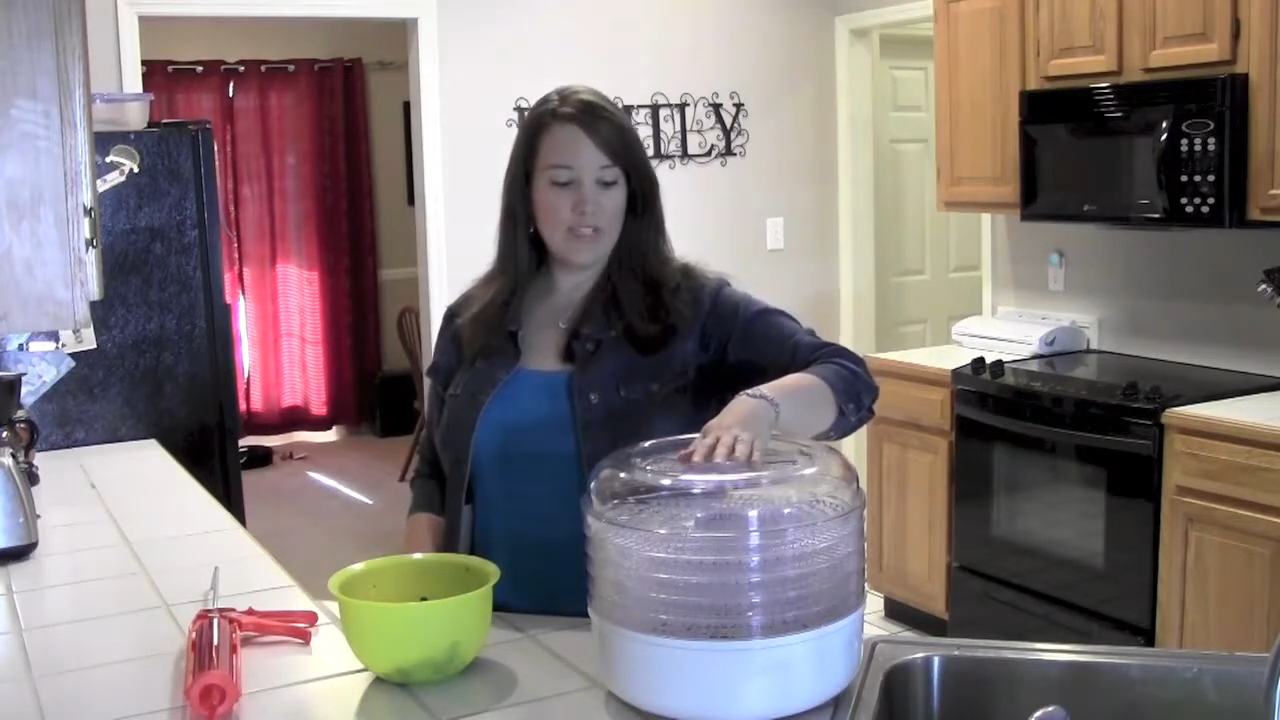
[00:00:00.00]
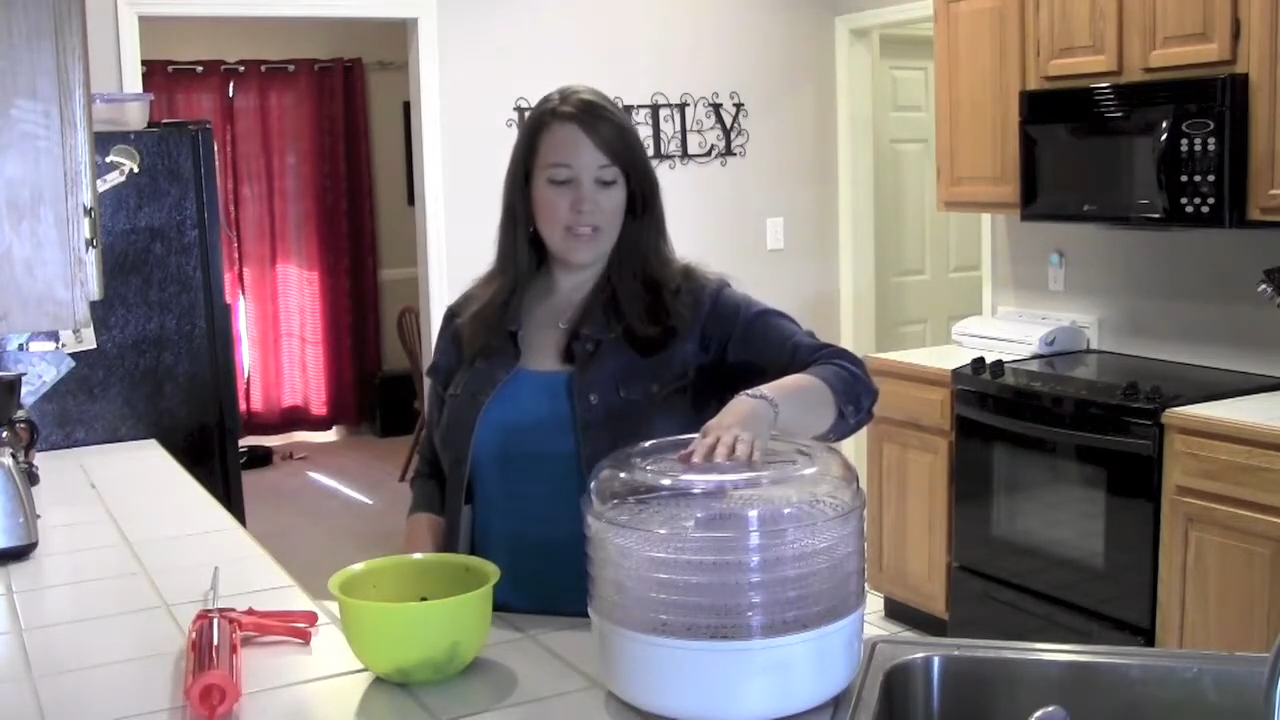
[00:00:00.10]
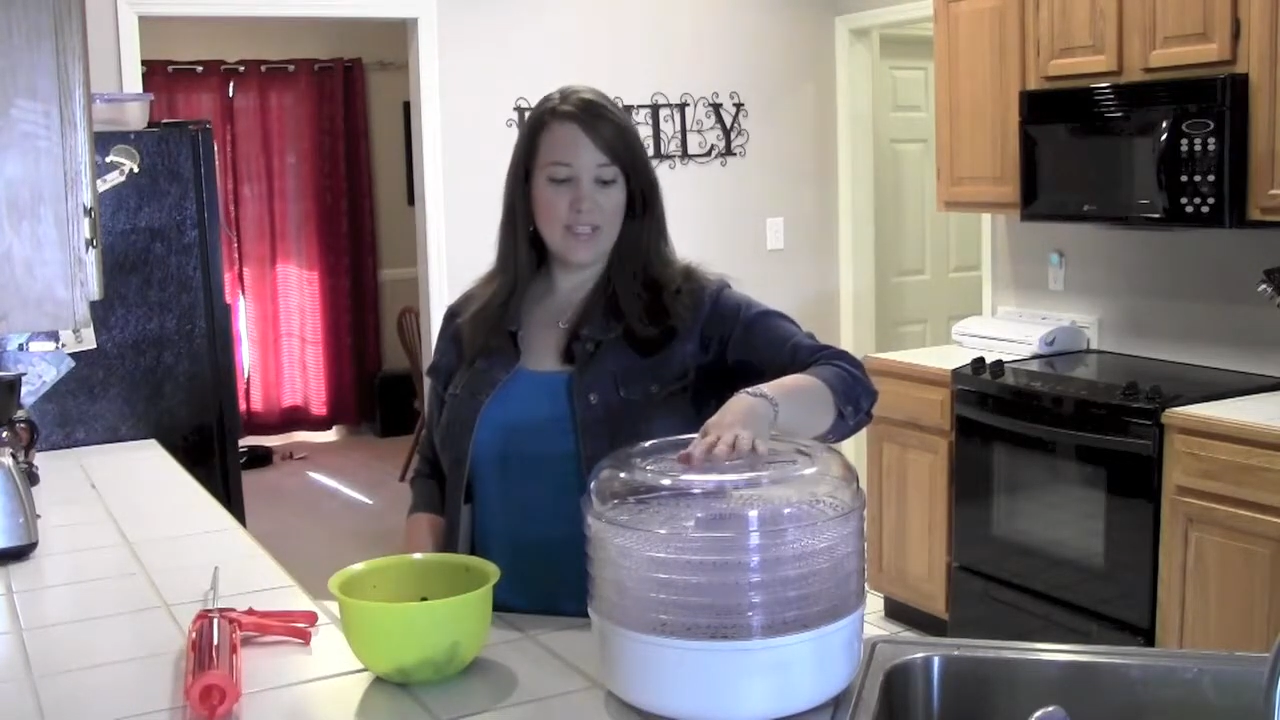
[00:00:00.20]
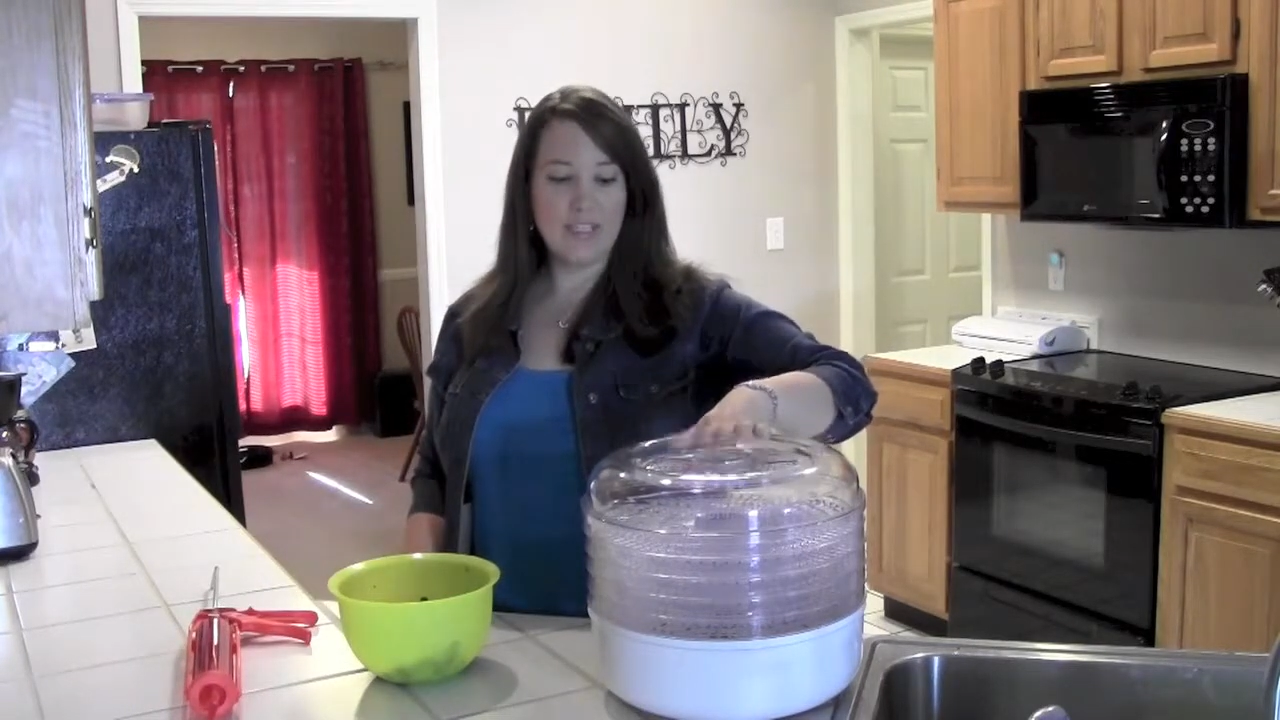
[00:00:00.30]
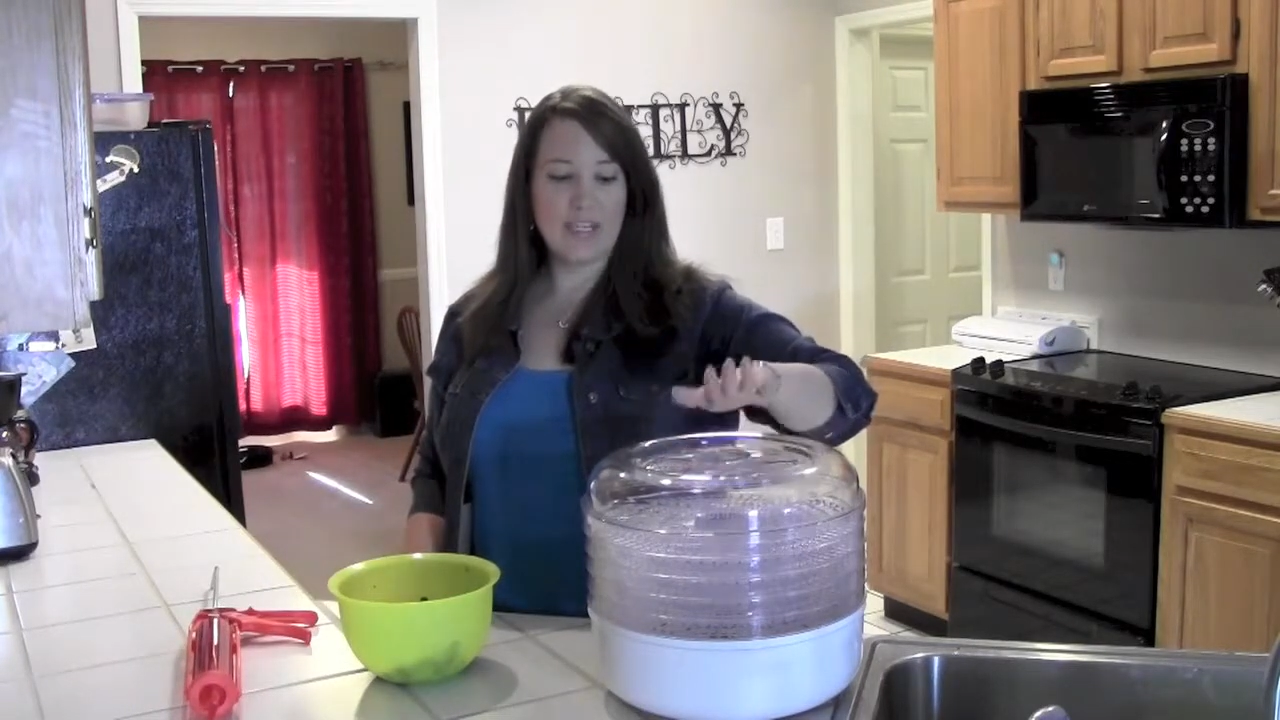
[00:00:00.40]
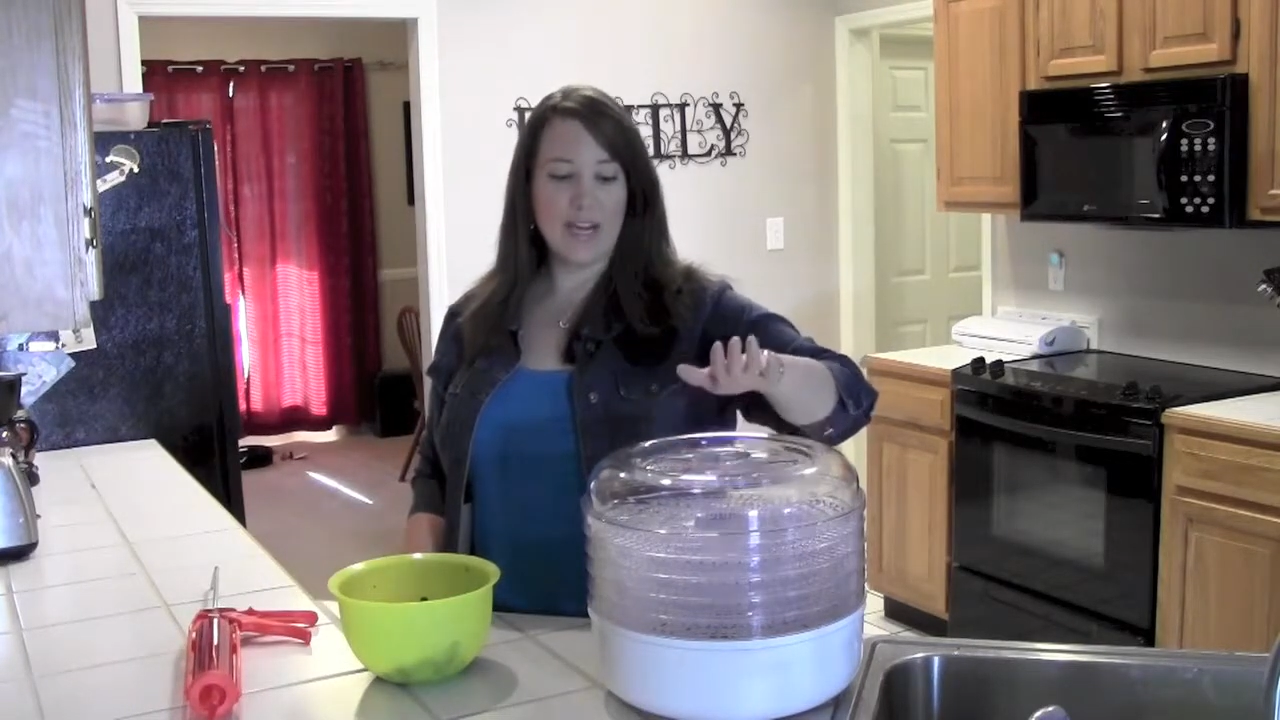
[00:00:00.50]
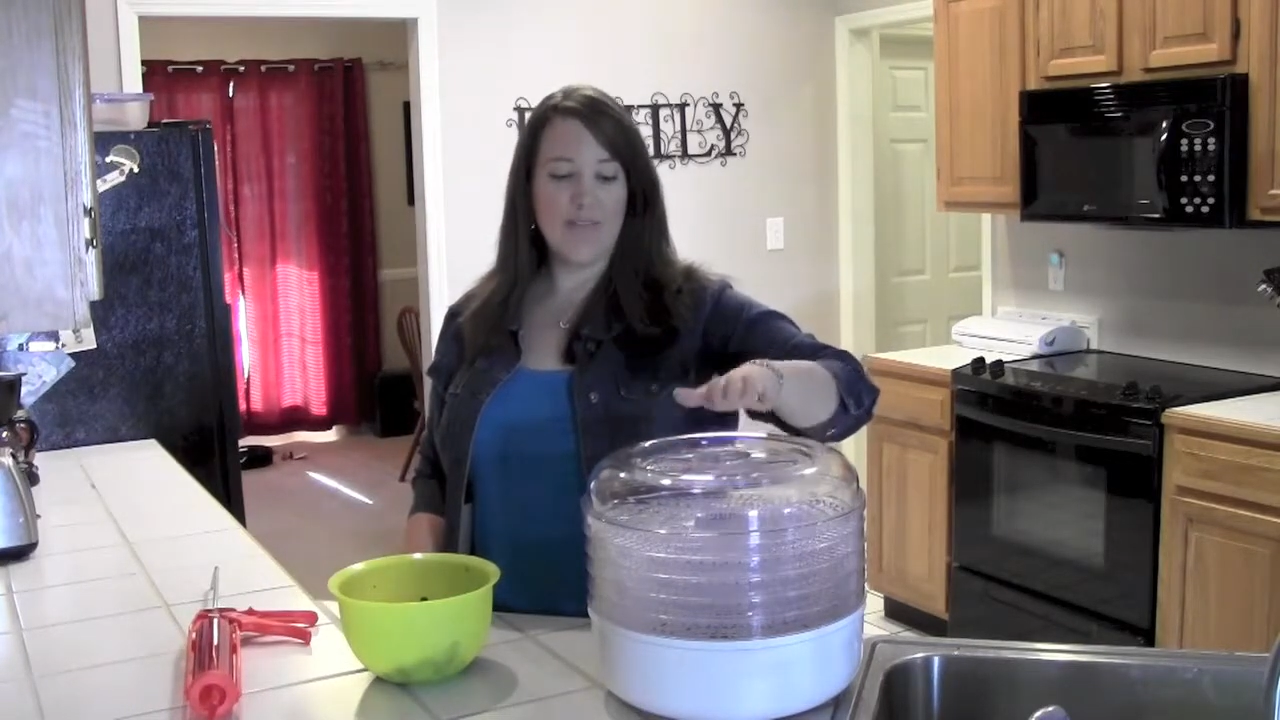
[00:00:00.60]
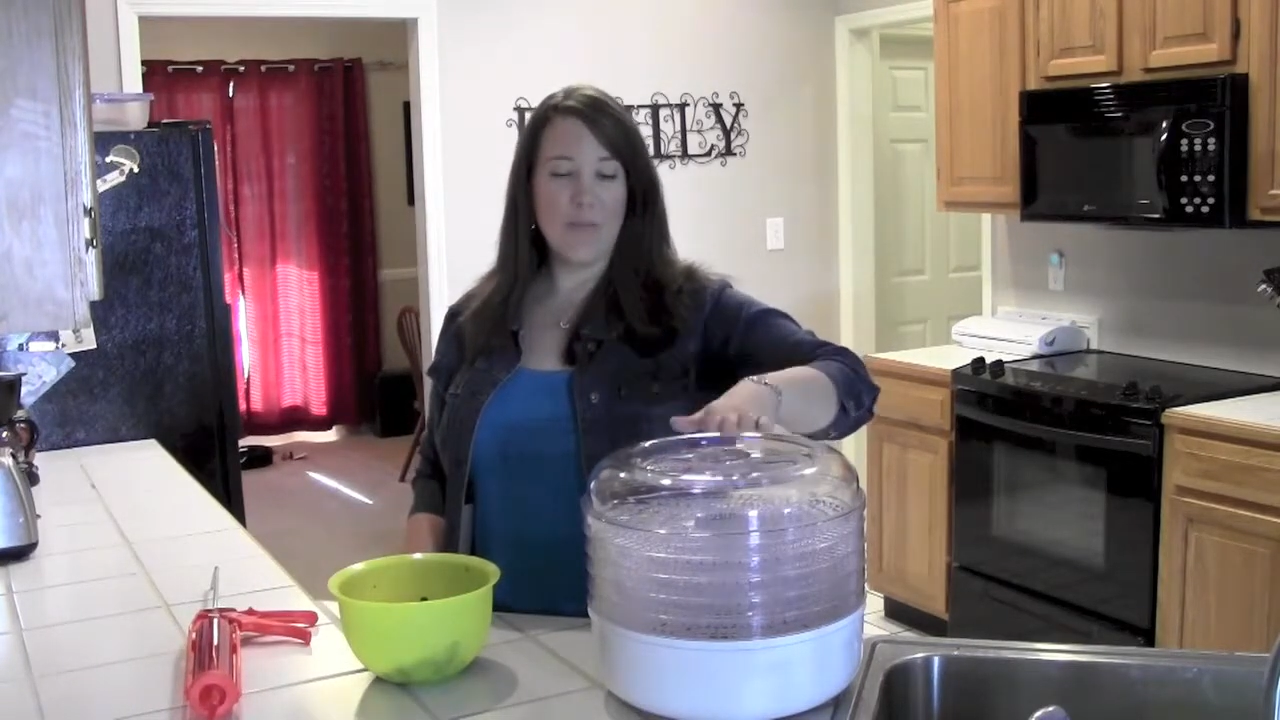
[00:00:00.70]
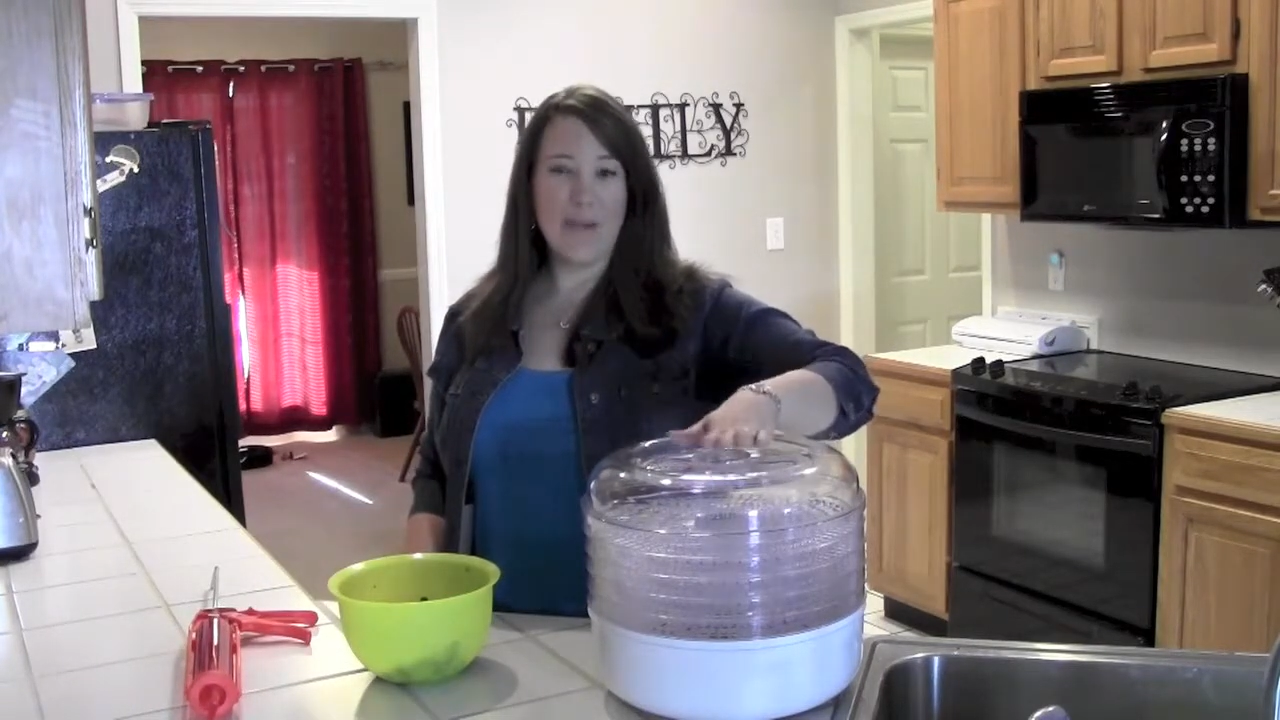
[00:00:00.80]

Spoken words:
This is just kind